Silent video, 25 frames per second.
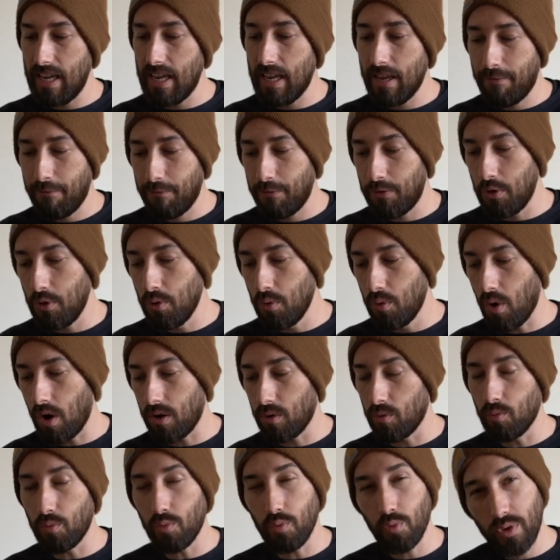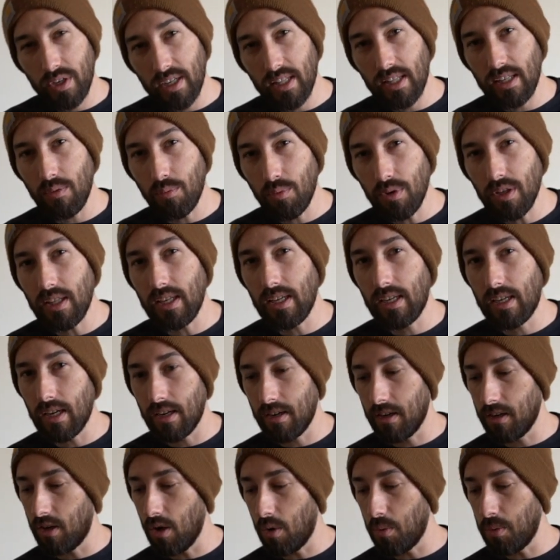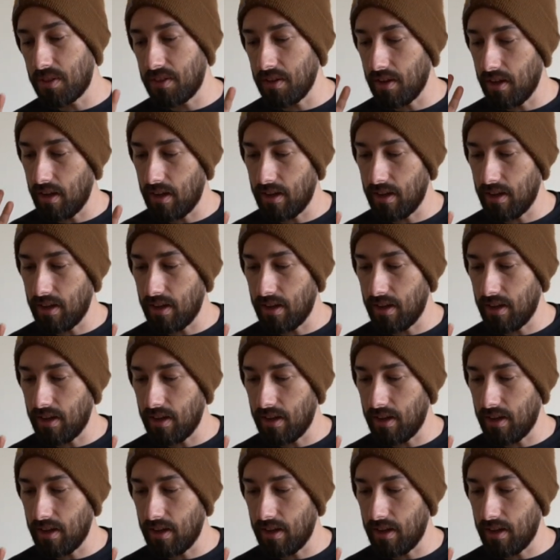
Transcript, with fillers: If you are really, really going to go with